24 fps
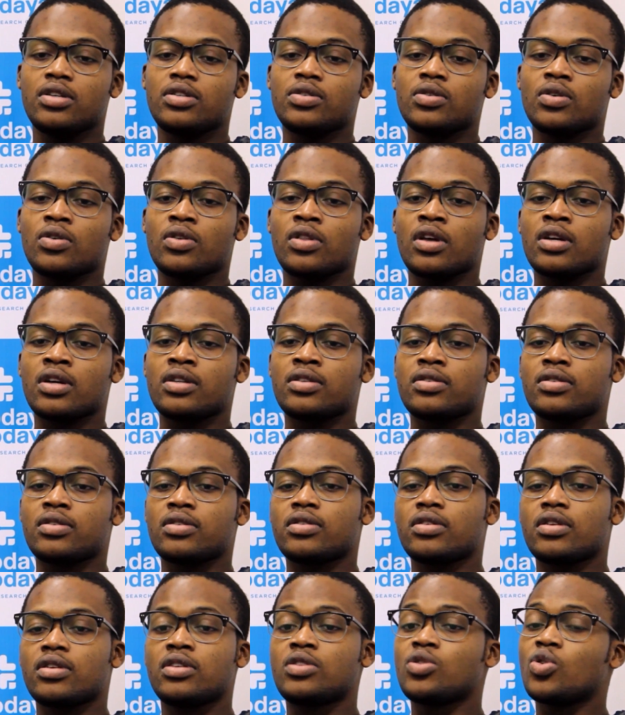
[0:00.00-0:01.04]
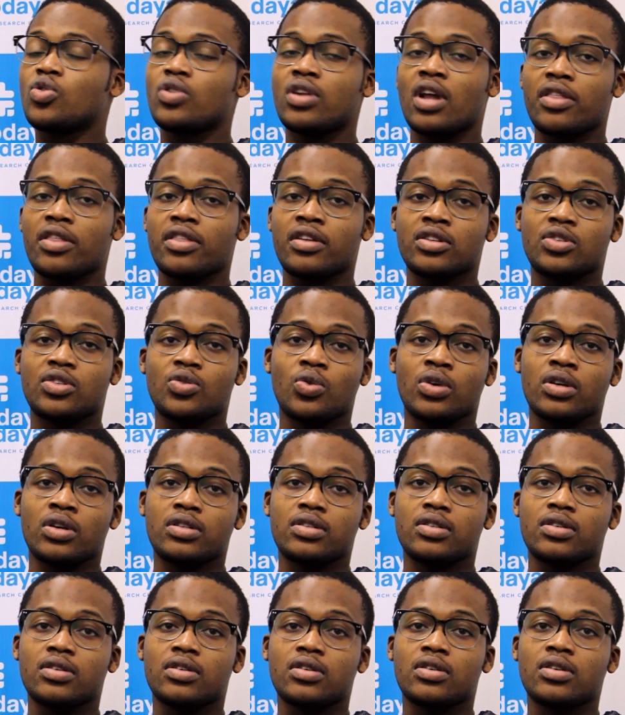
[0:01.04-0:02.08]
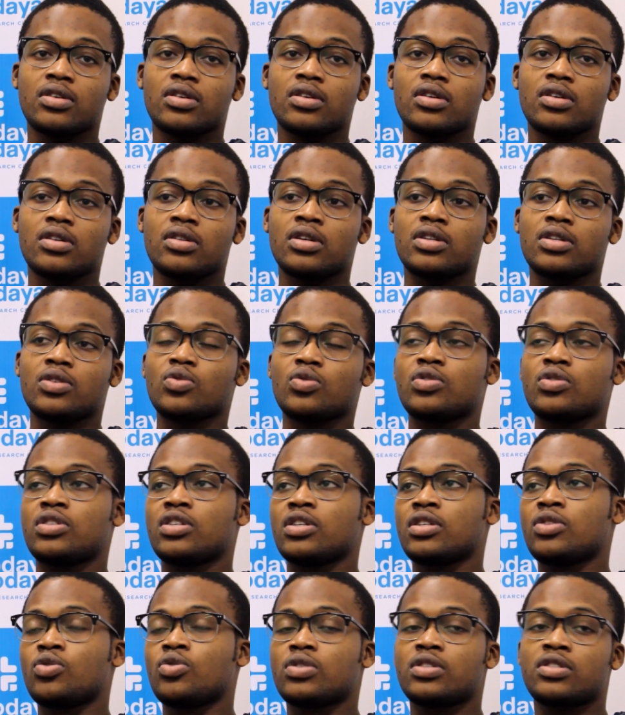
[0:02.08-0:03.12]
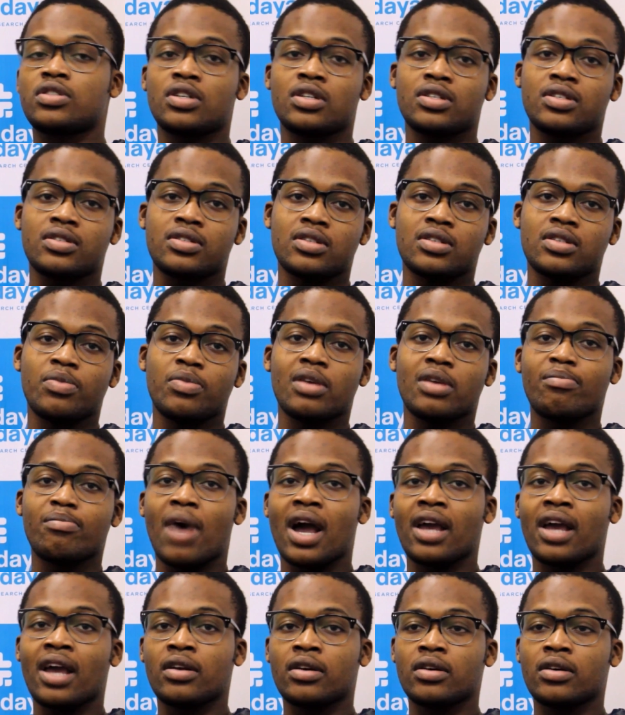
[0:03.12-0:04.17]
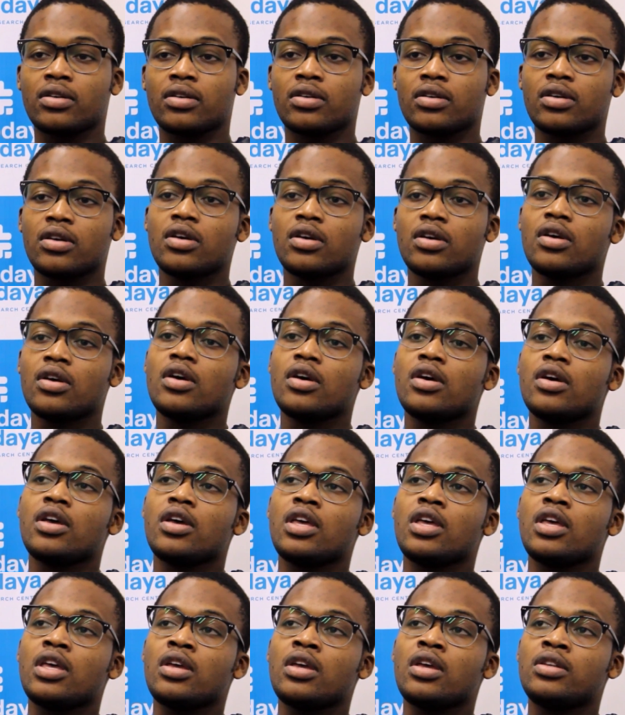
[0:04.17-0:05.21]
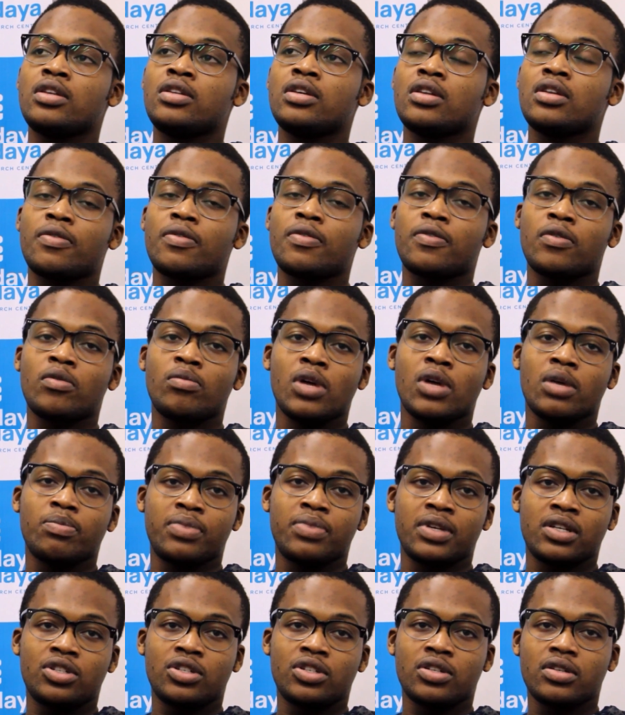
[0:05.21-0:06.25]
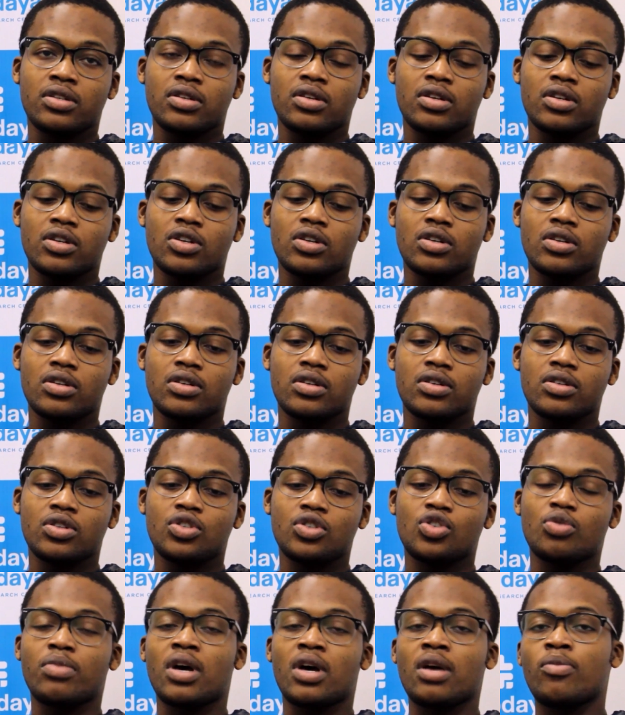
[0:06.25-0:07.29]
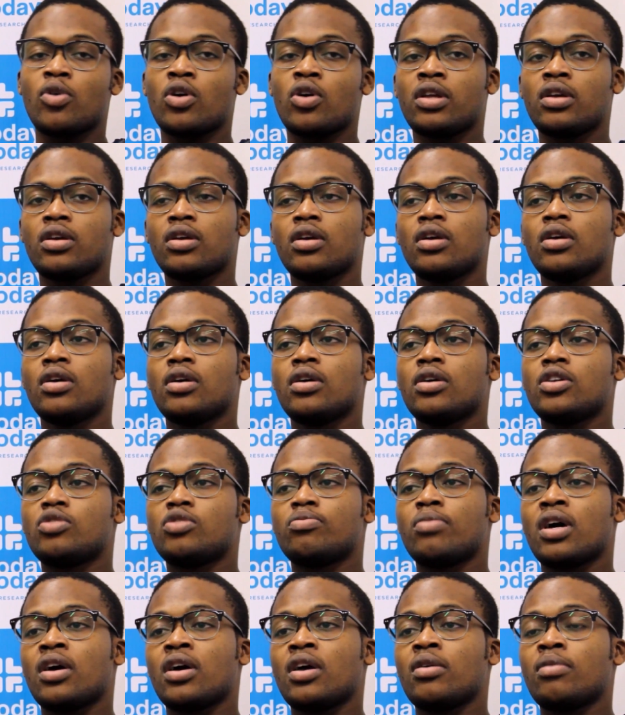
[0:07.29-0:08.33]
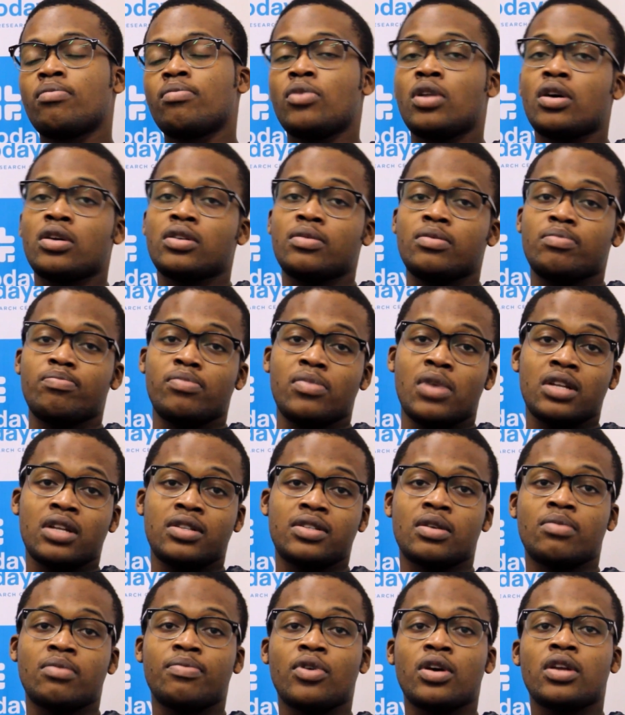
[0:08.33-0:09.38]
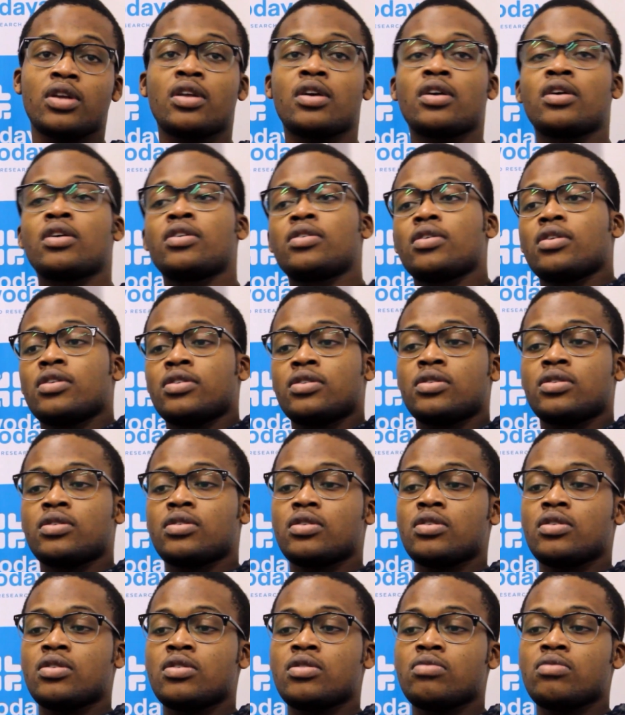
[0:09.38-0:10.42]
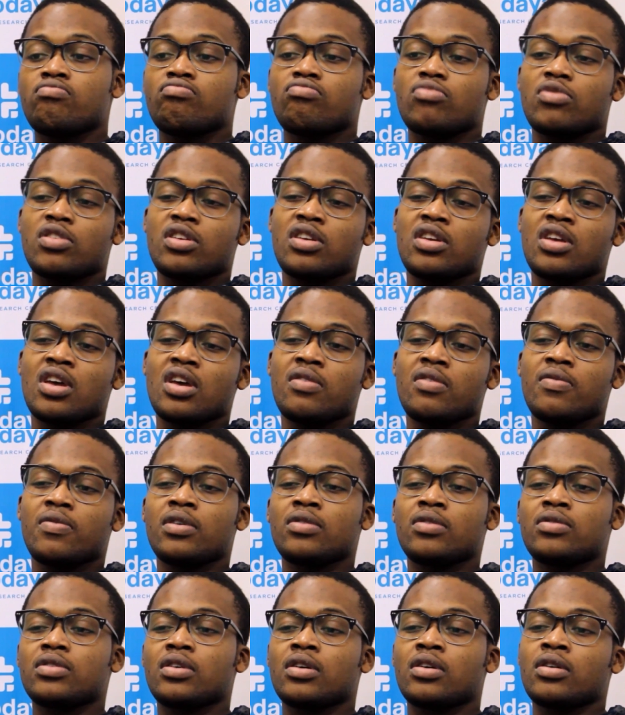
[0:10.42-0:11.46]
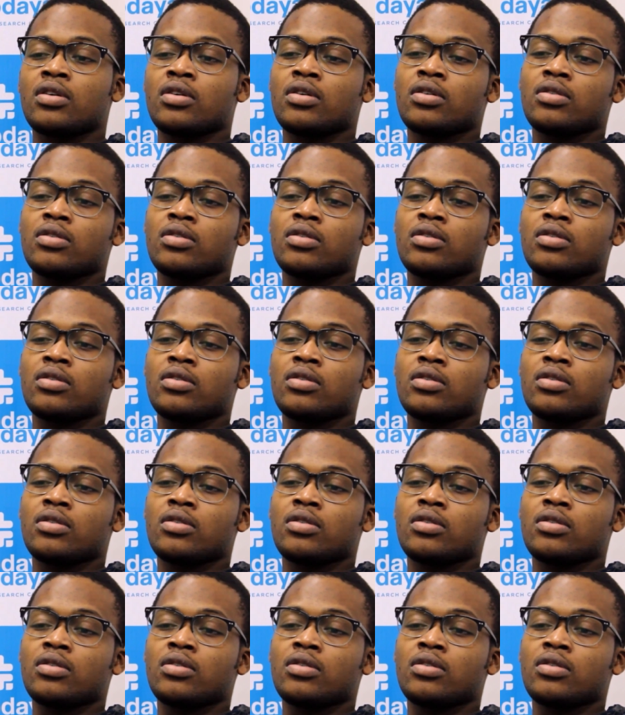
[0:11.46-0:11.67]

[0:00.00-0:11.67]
He saw nothing to it. It was just something minor. He did a full blood picture to my body, to my blood sample, and he gave it